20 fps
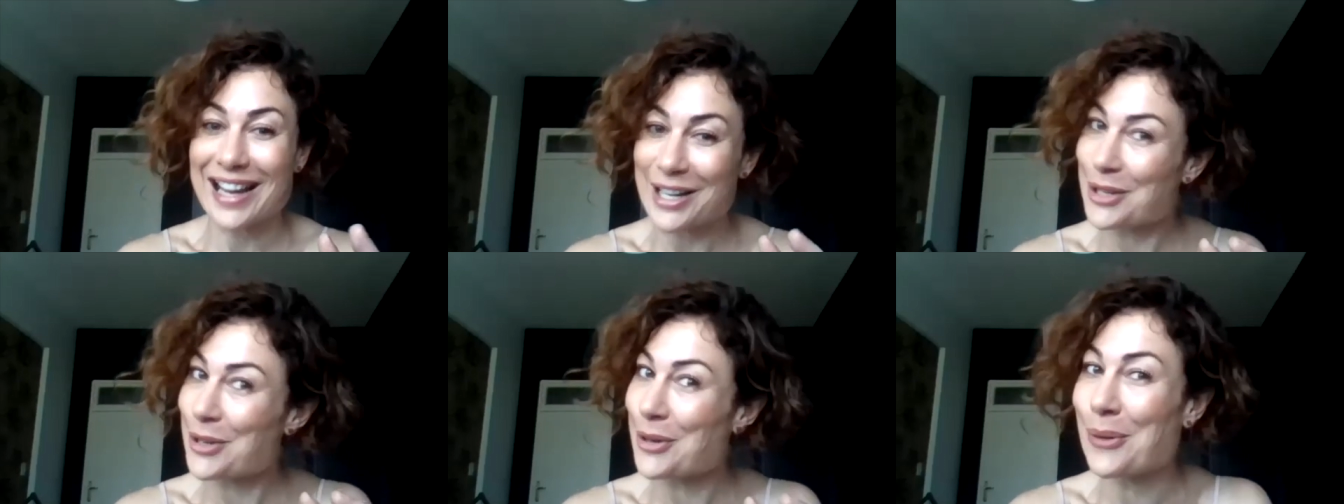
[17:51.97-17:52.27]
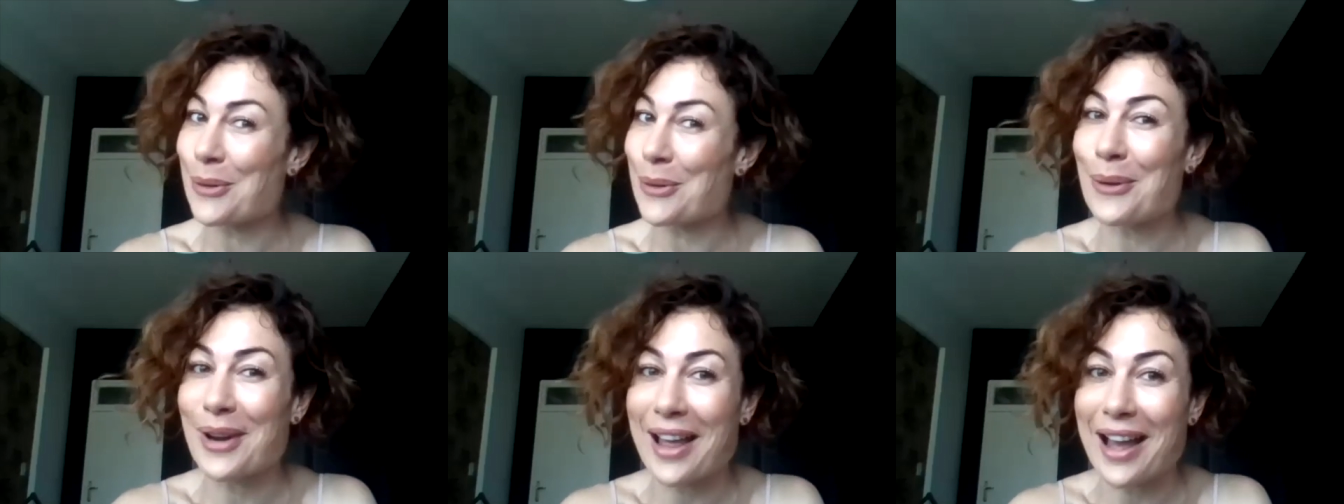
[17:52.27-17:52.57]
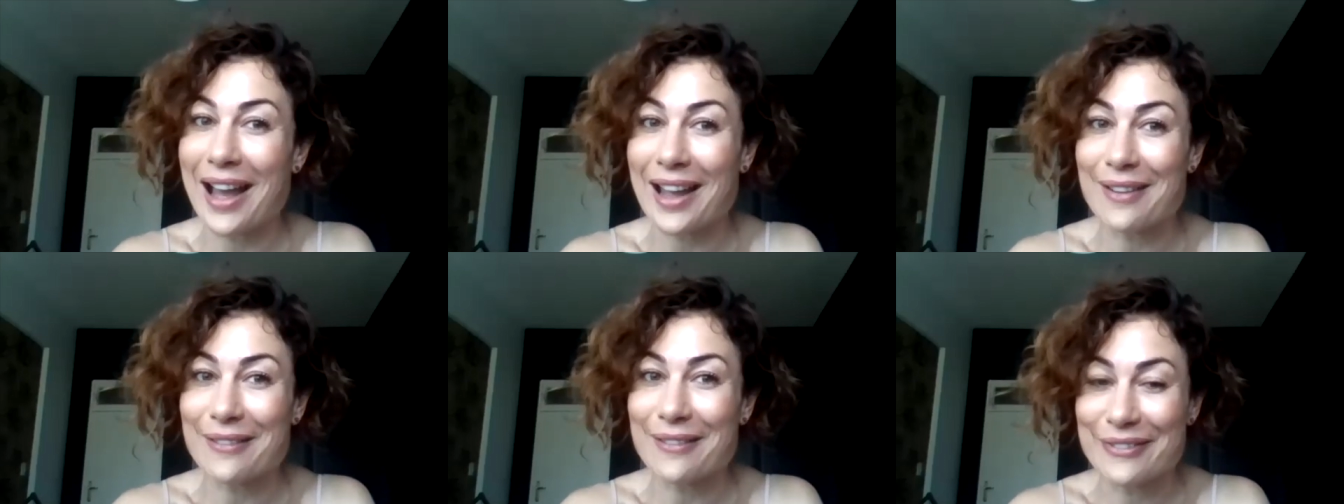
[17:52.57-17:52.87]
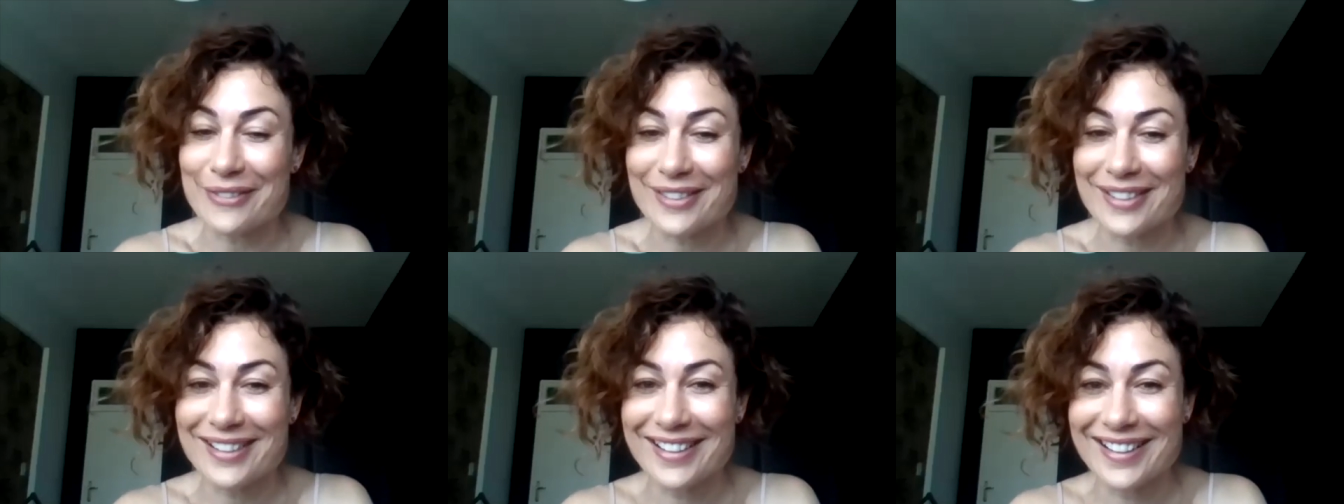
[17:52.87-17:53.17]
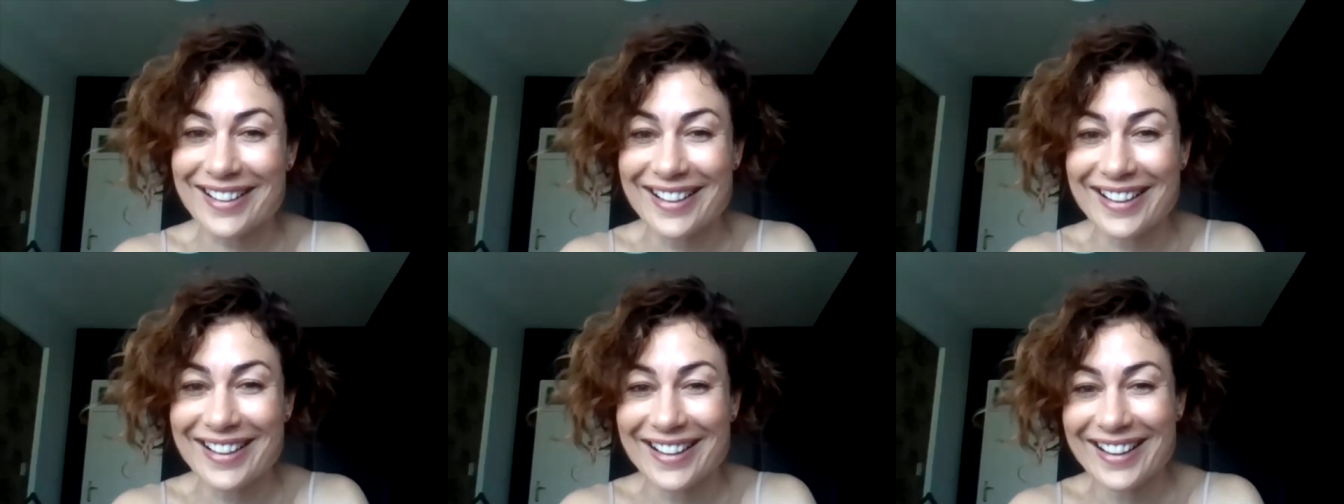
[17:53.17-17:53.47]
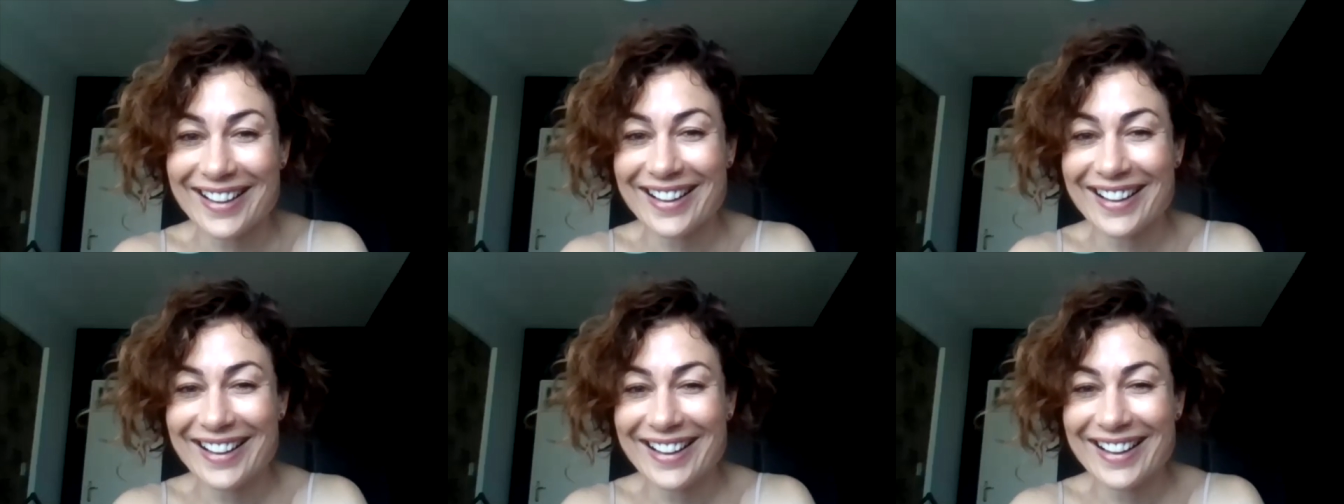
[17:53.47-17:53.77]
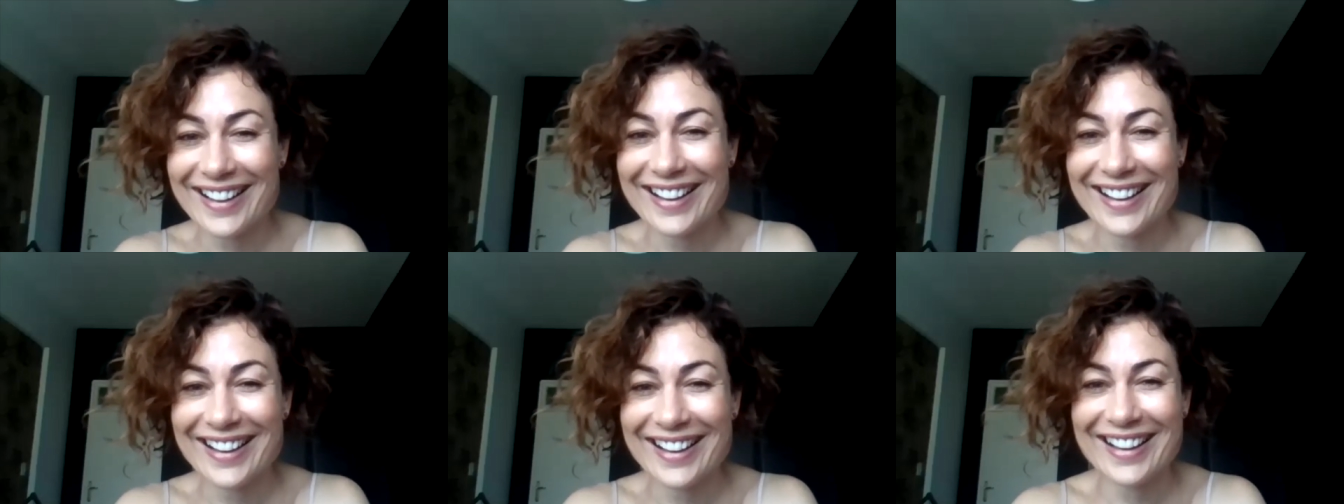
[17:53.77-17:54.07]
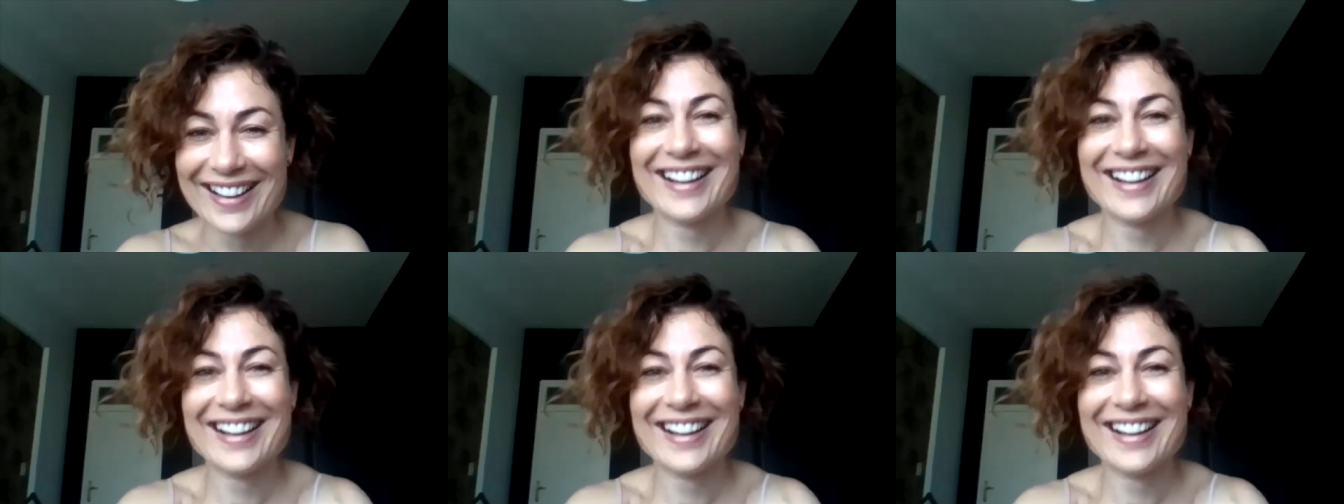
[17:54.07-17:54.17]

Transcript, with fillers: and your life. Nine out